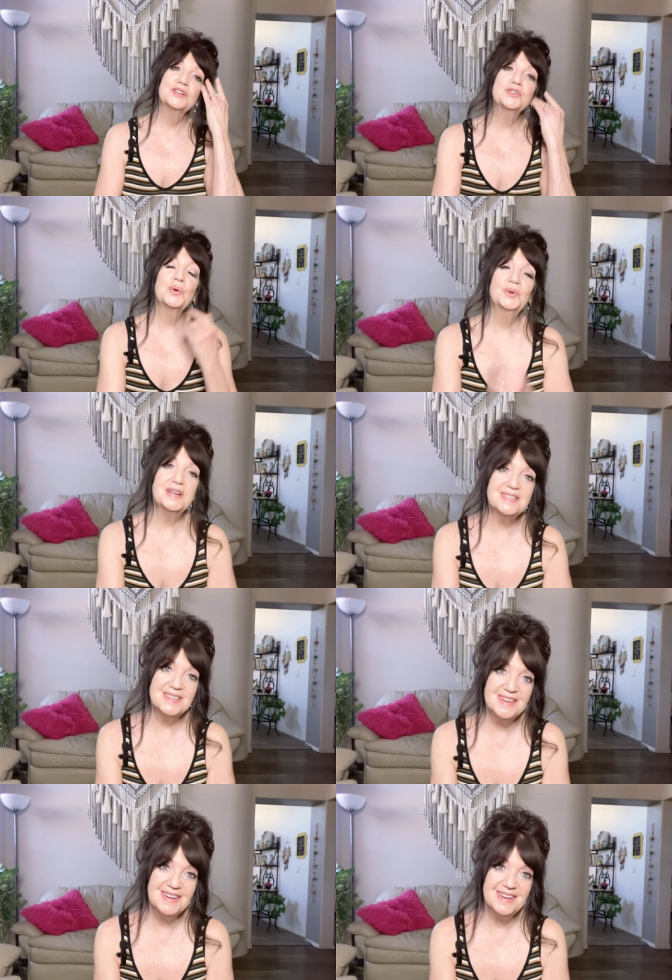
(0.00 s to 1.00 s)
So
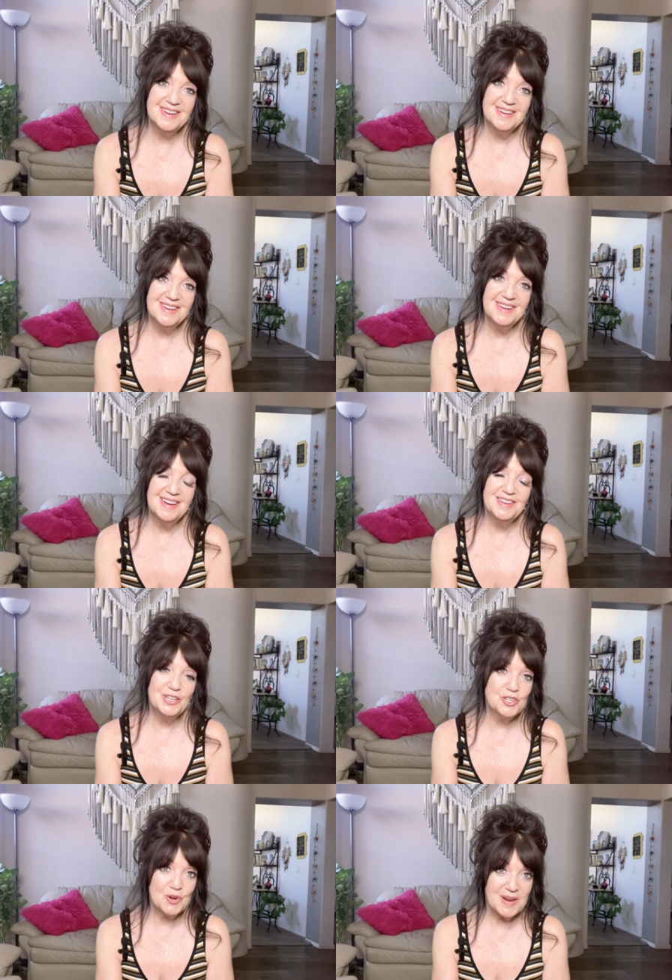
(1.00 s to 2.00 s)
listen,
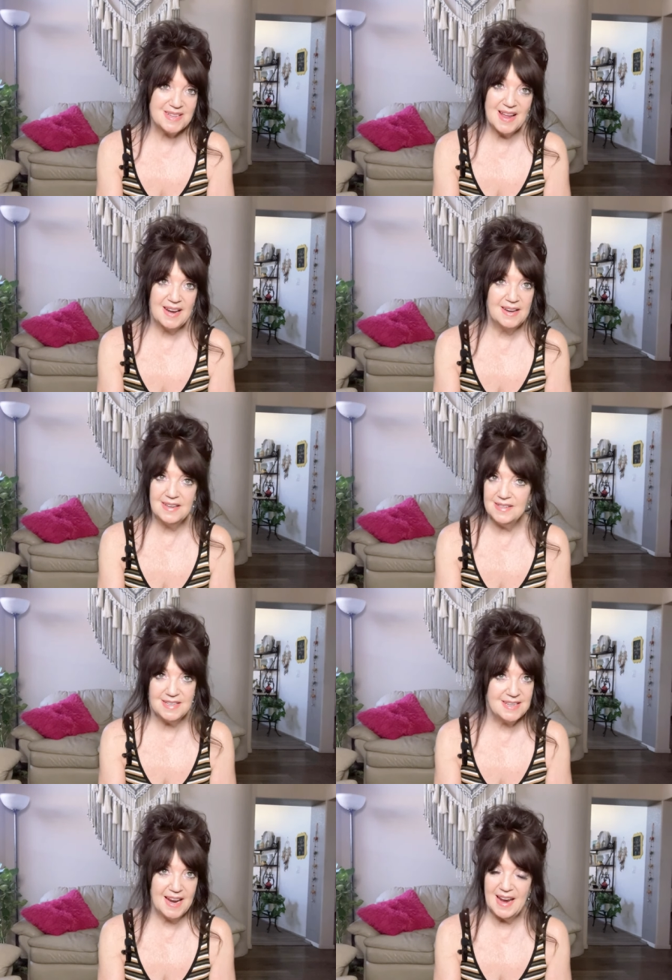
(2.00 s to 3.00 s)
to trust that, and then
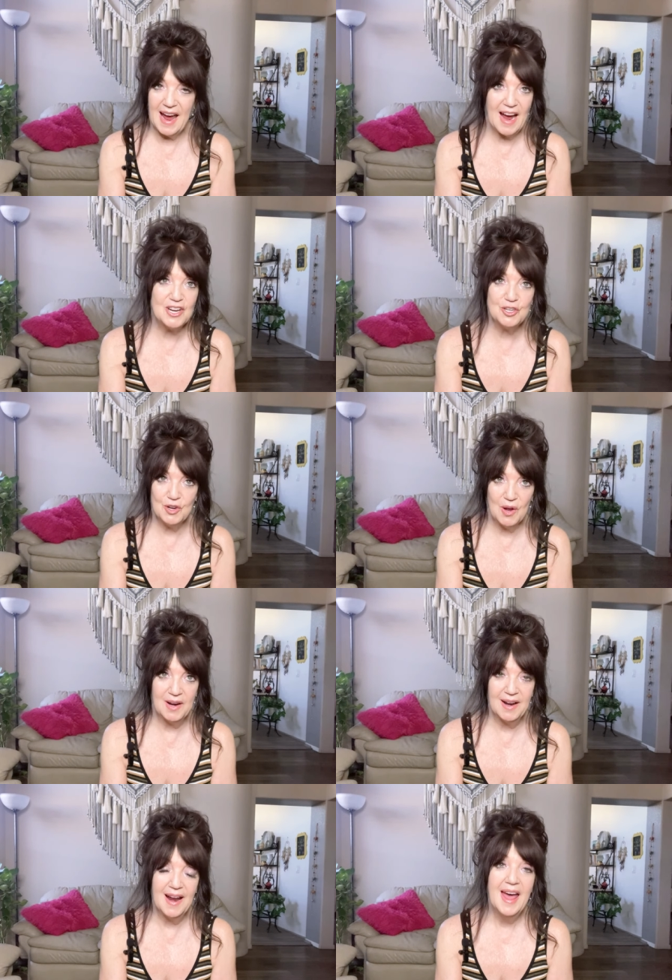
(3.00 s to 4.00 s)
to take action
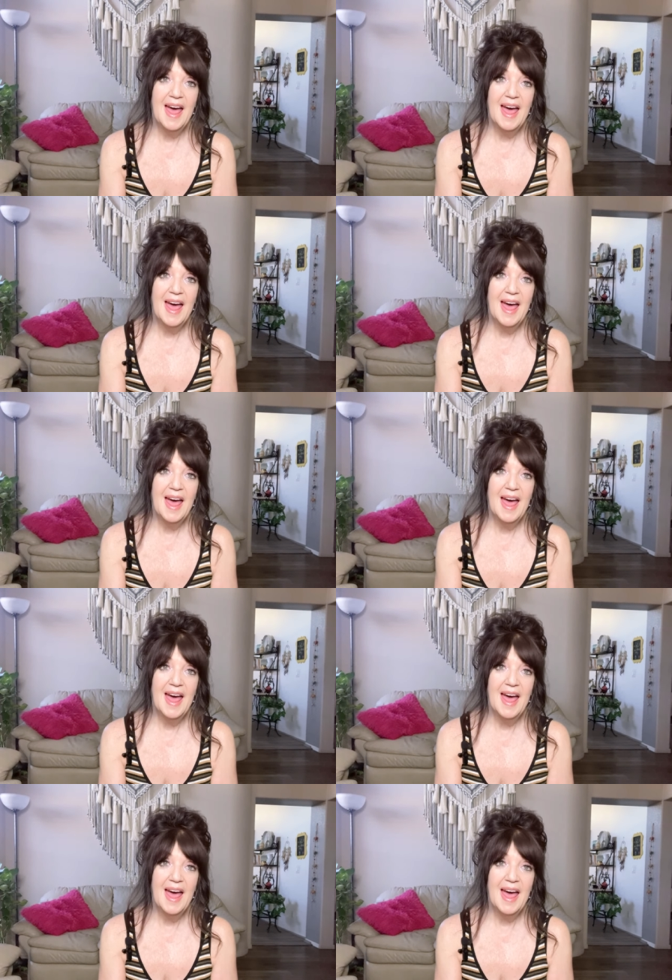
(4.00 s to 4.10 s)
on it.